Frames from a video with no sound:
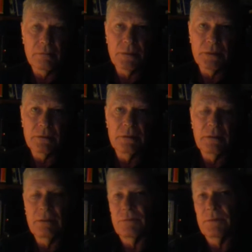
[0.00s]
But
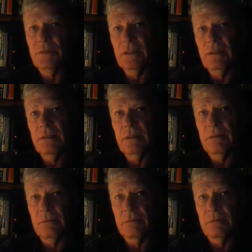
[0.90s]
if you could
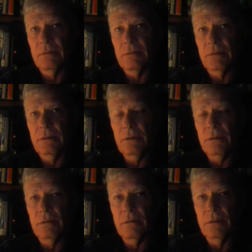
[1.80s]
get
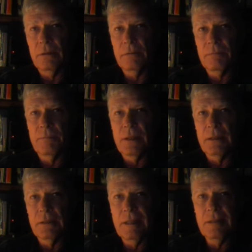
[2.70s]
good
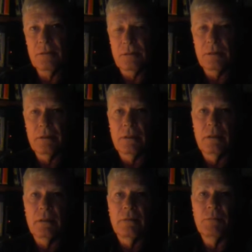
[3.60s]
dense
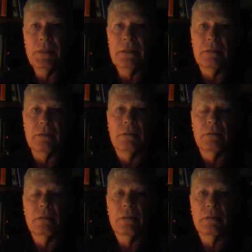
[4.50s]
meat,
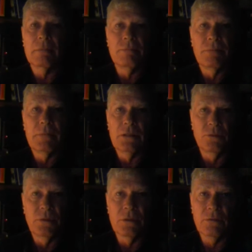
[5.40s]
that's
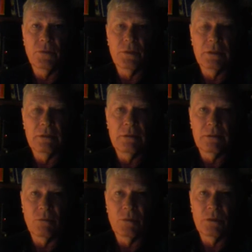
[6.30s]
real good for you.
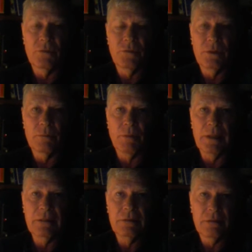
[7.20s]
It's real good for your
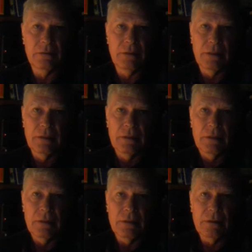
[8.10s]
brains.
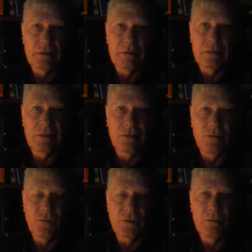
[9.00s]
It's
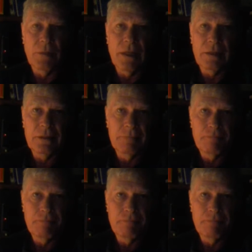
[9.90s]
good for your body.